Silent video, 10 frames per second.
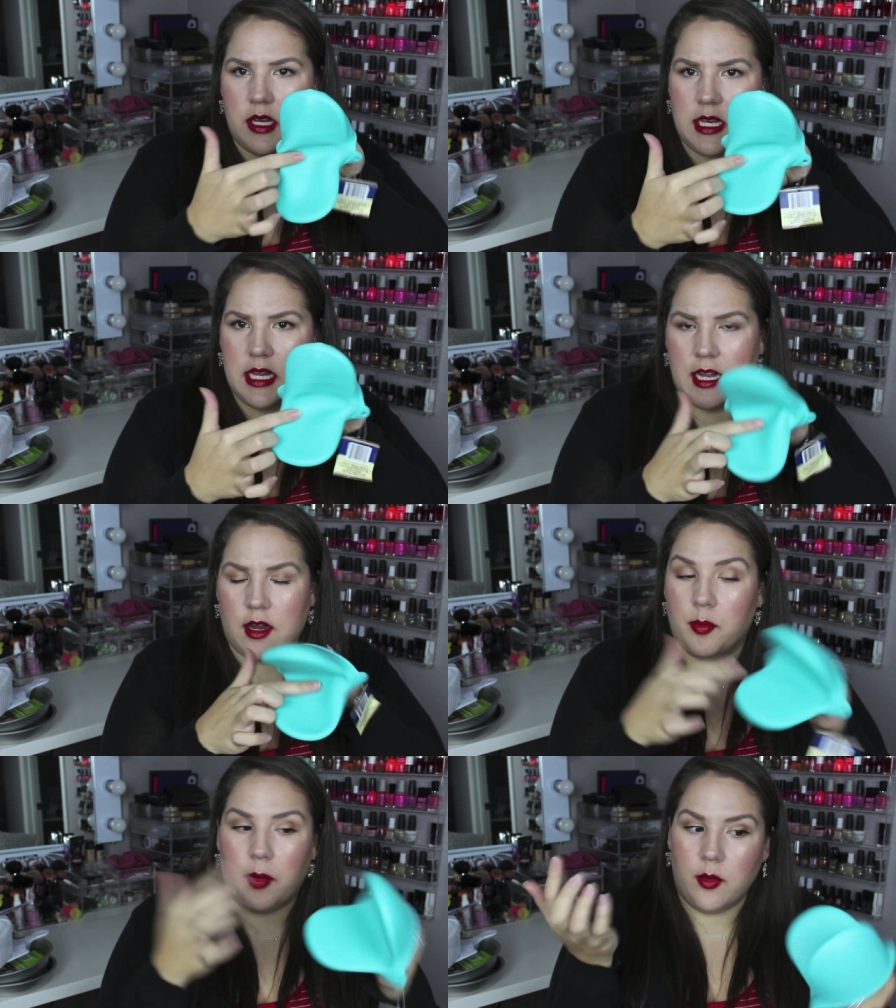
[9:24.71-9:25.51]
in
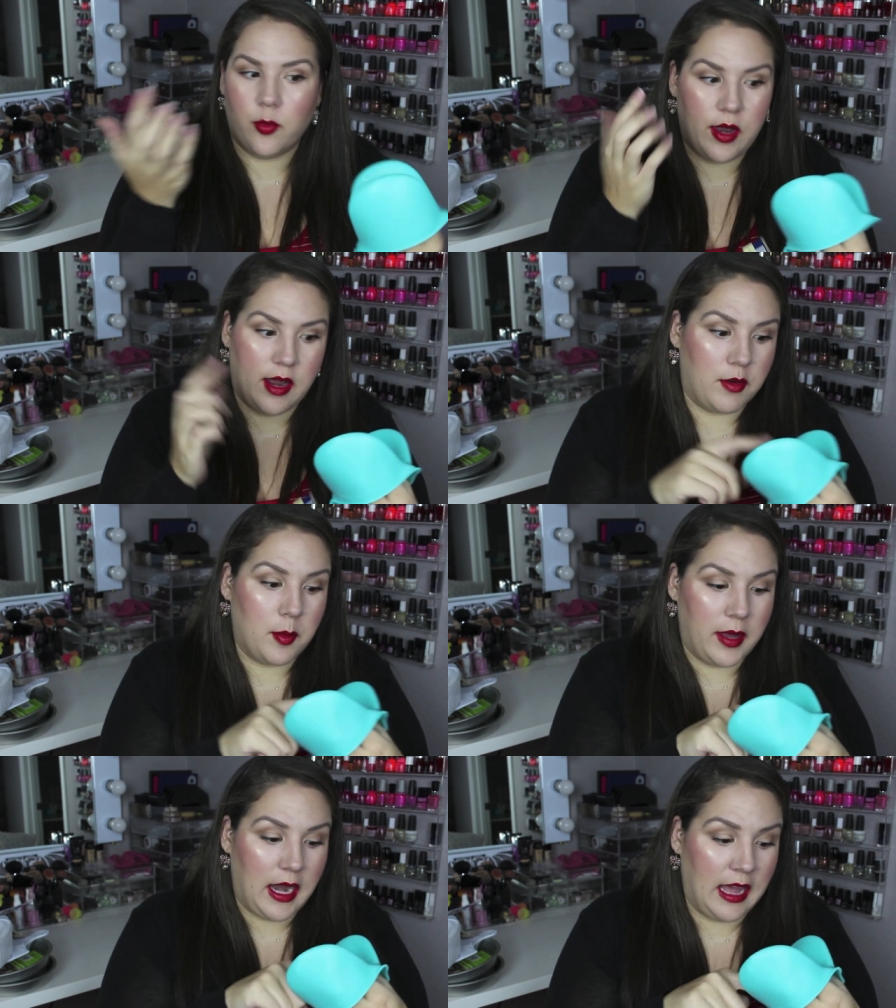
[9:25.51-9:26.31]
here but whatever
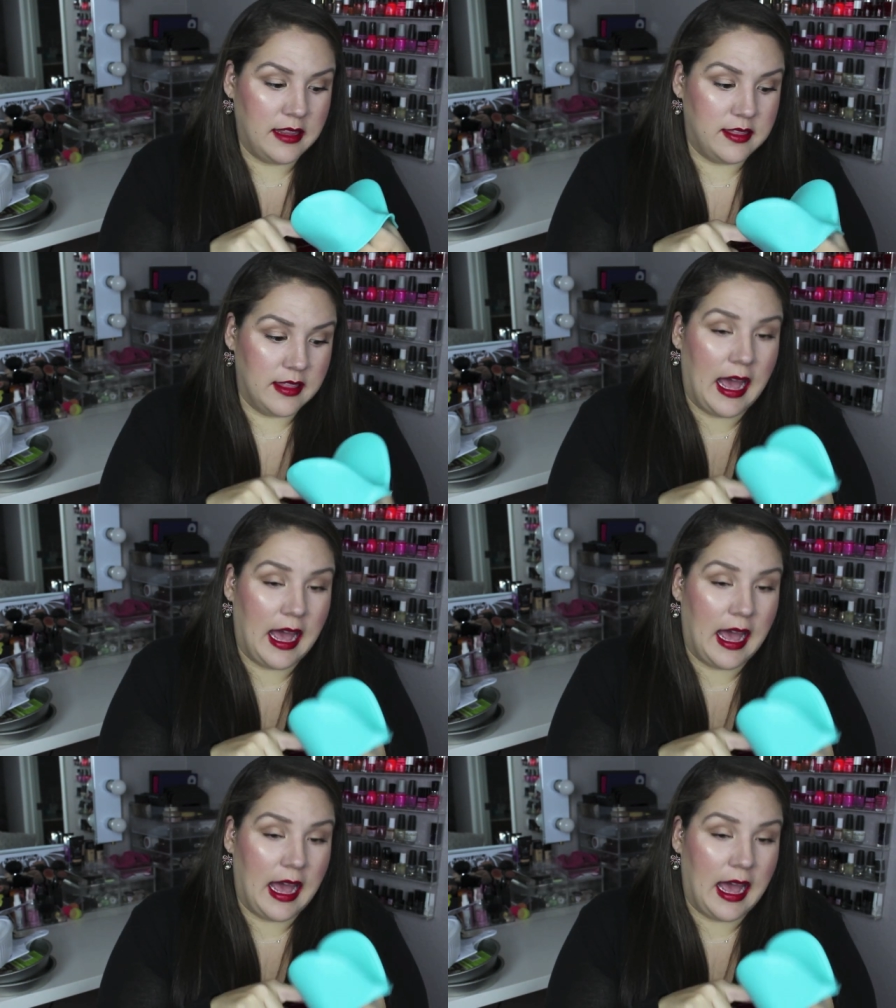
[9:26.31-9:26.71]
but I